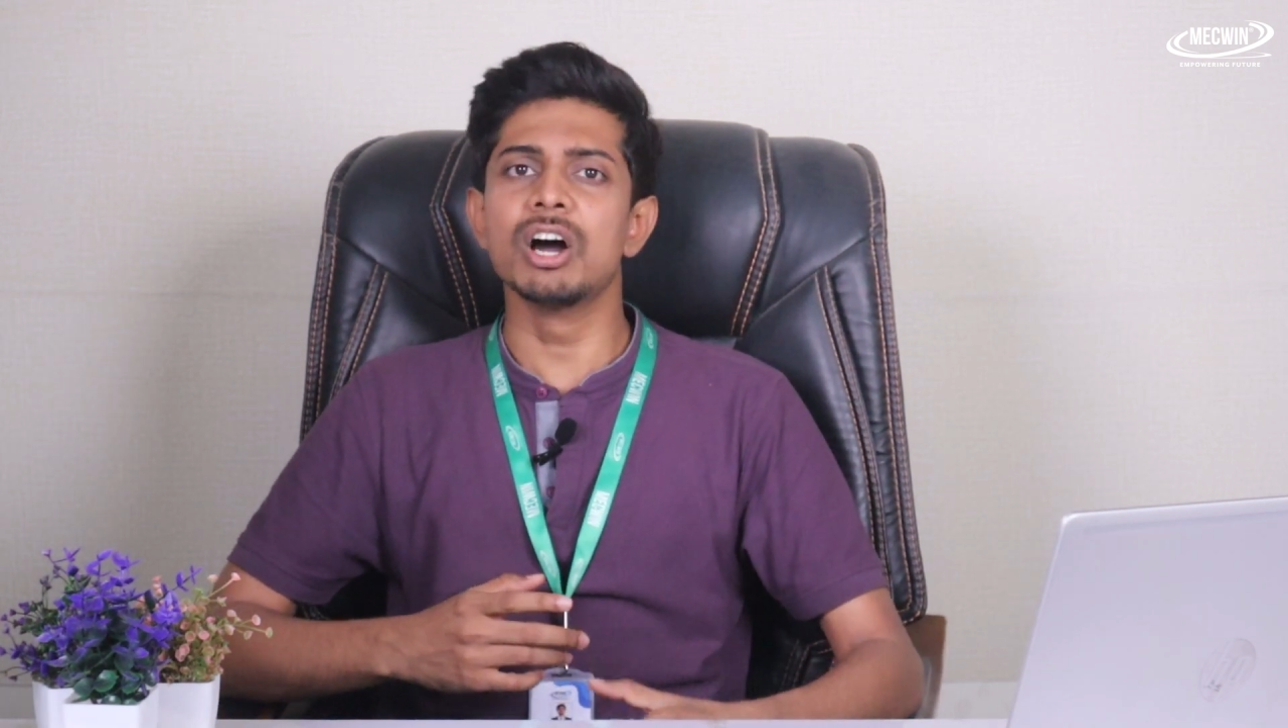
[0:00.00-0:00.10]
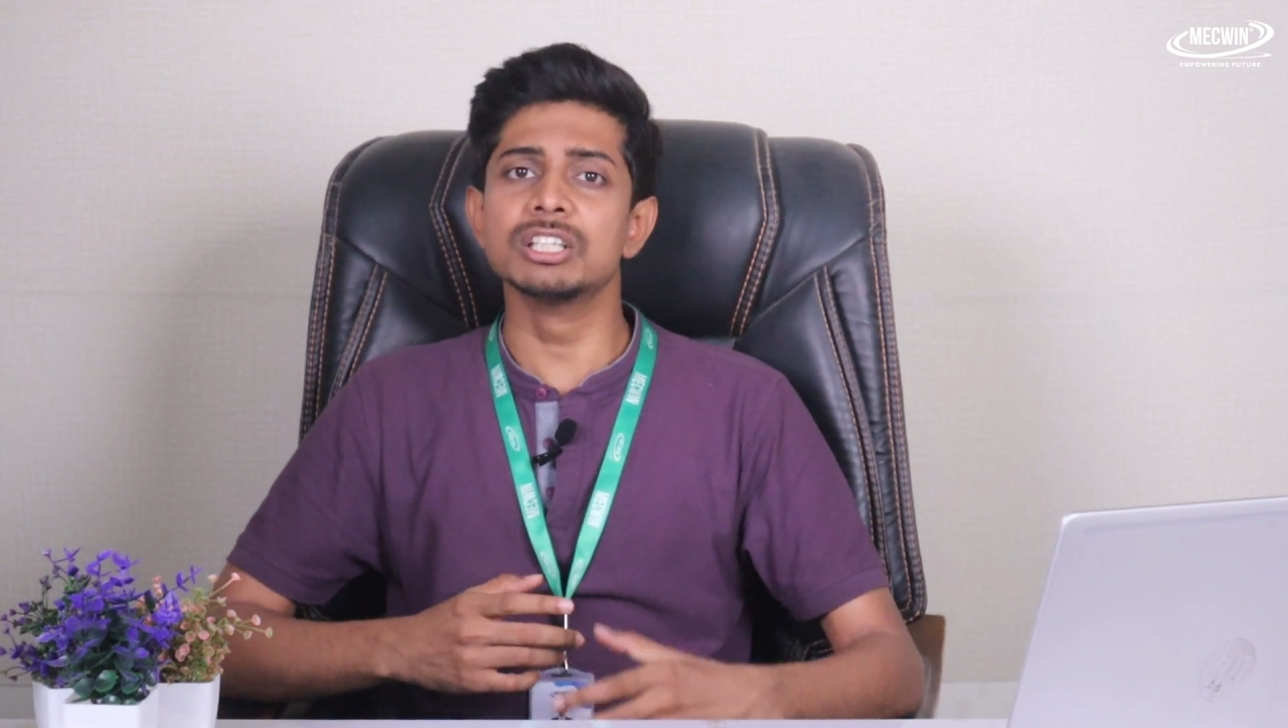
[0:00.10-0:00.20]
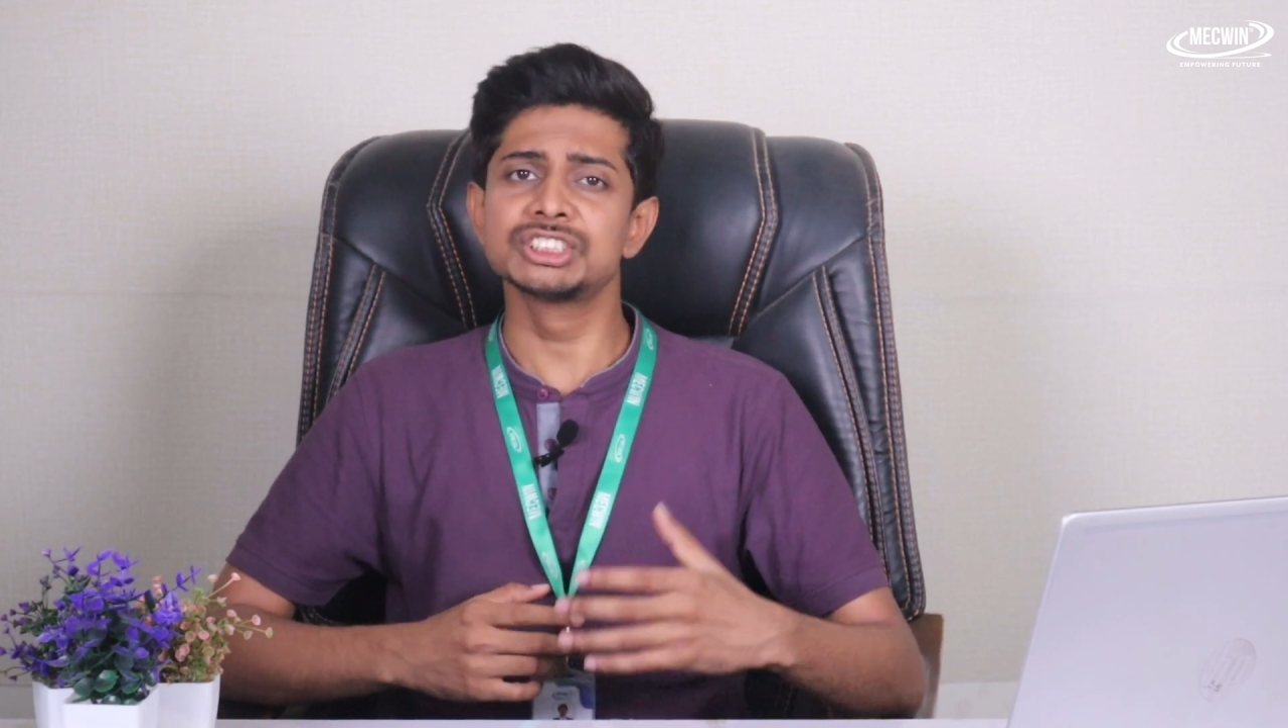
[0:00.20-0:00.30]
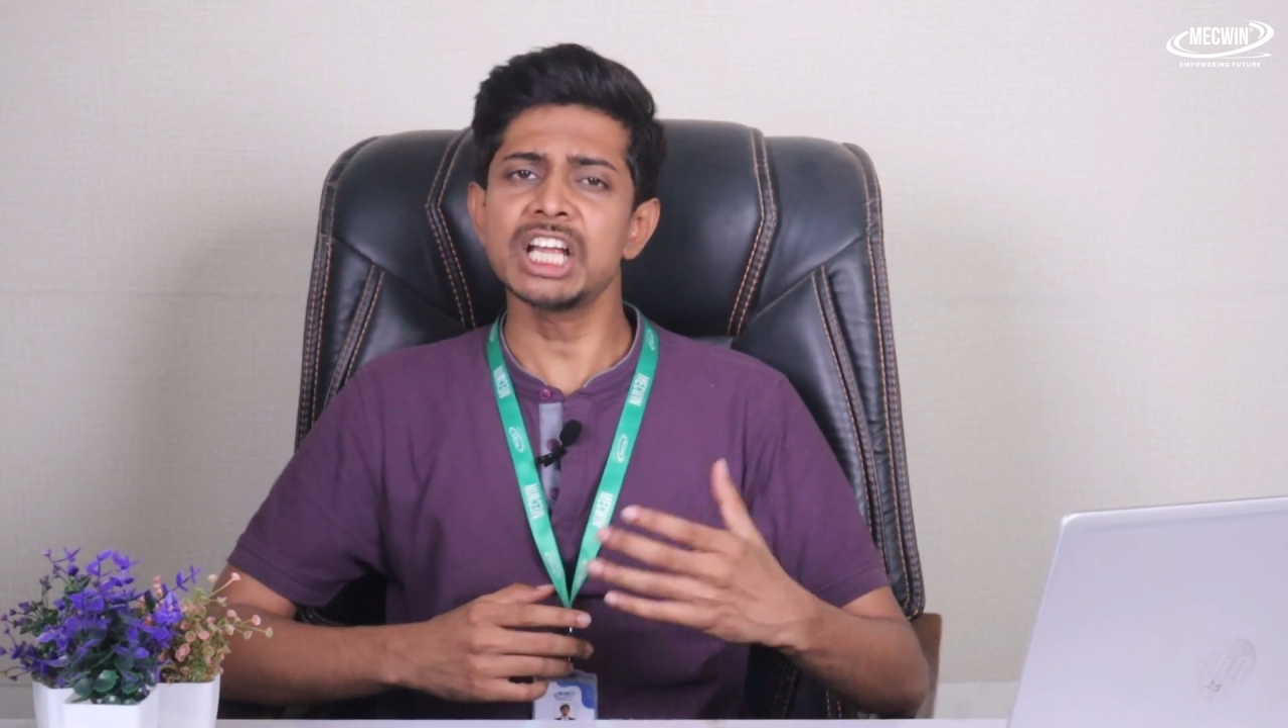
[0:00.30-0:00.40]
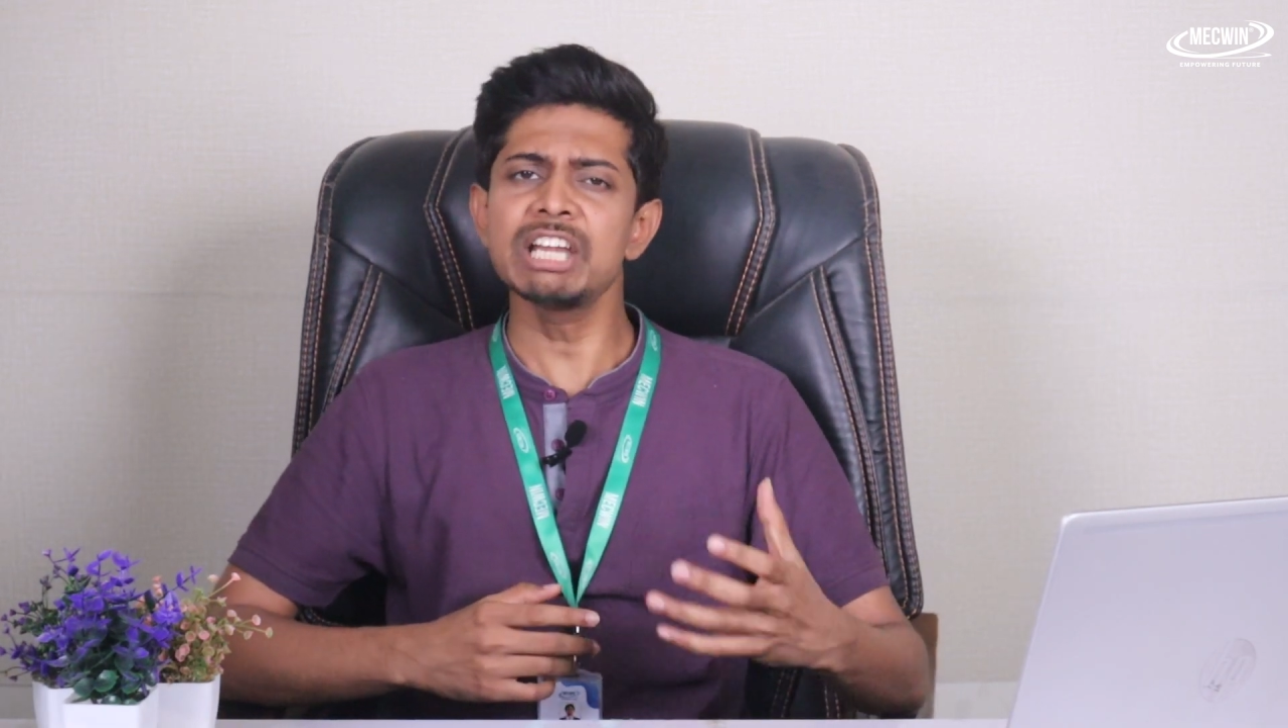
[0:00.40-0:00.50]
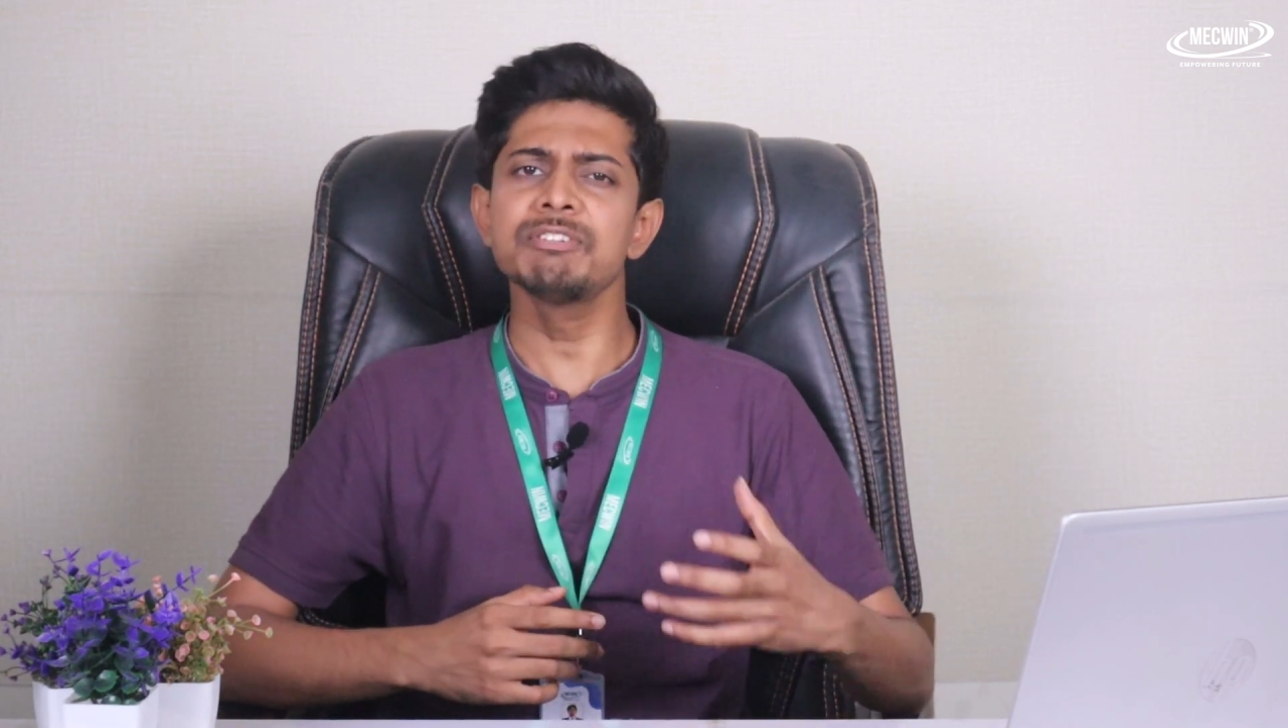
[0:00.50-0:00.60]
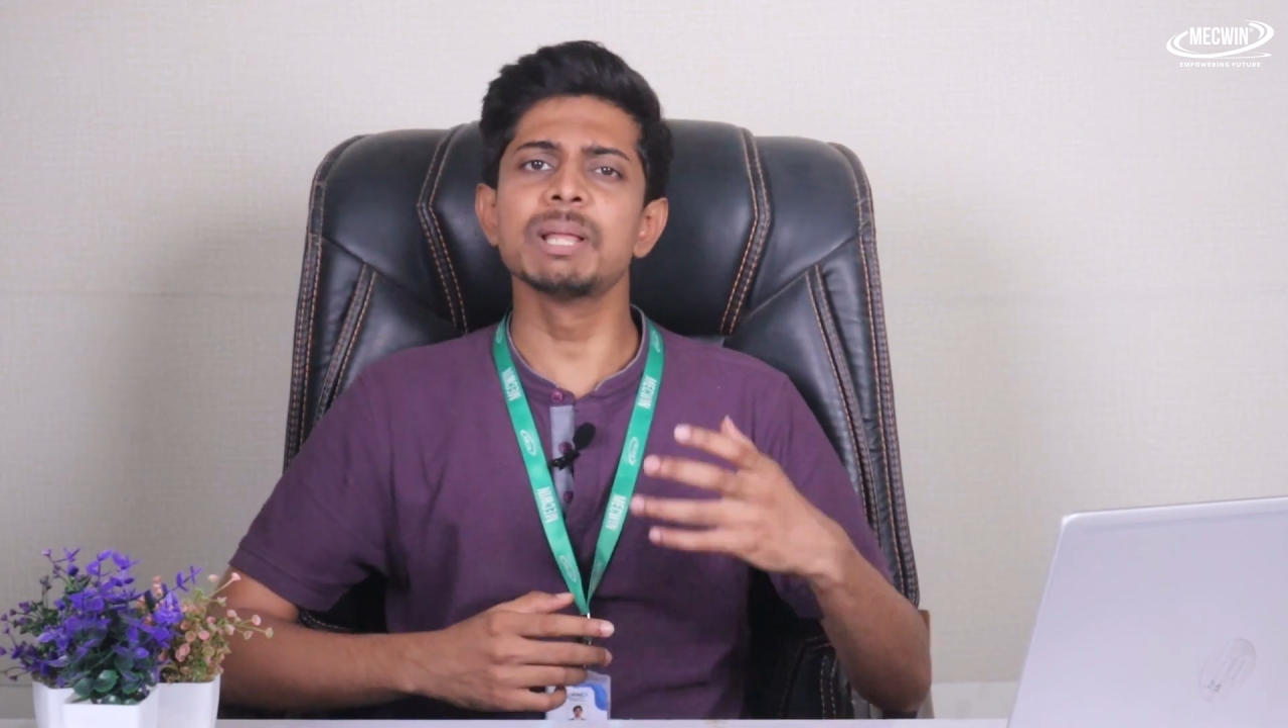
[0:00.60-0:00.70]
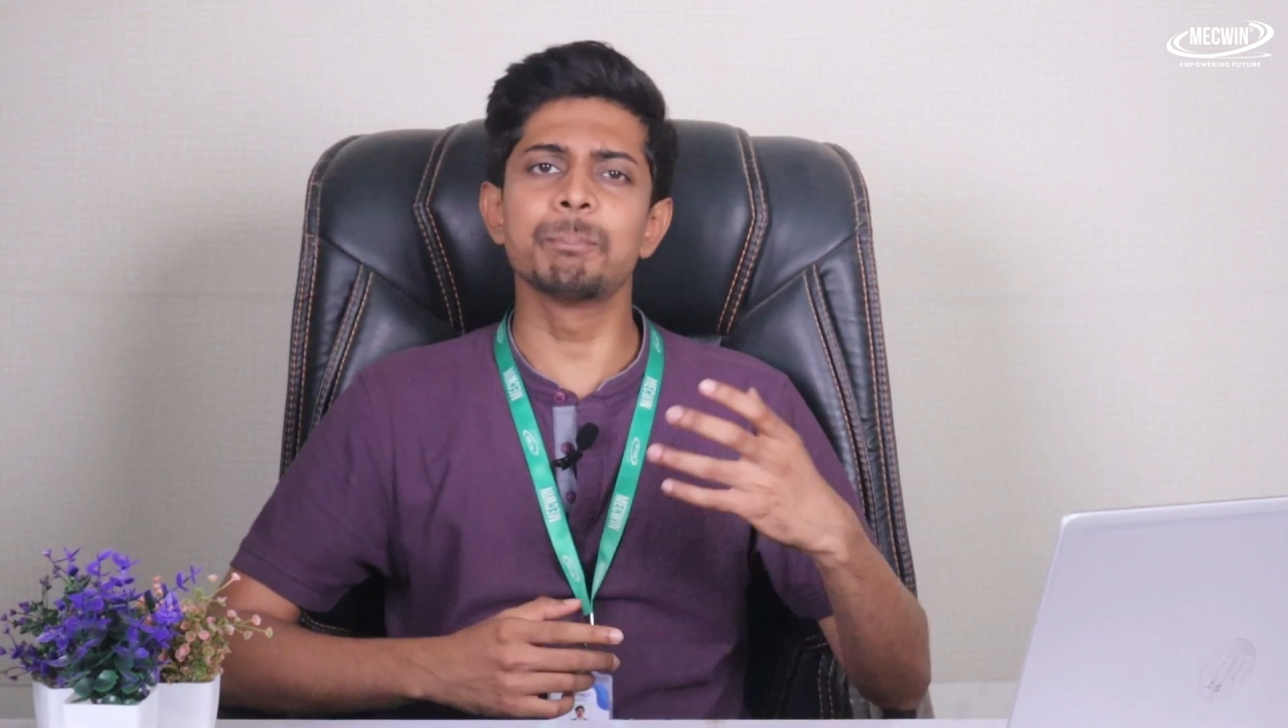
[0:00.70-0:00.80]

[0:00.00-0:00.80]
start with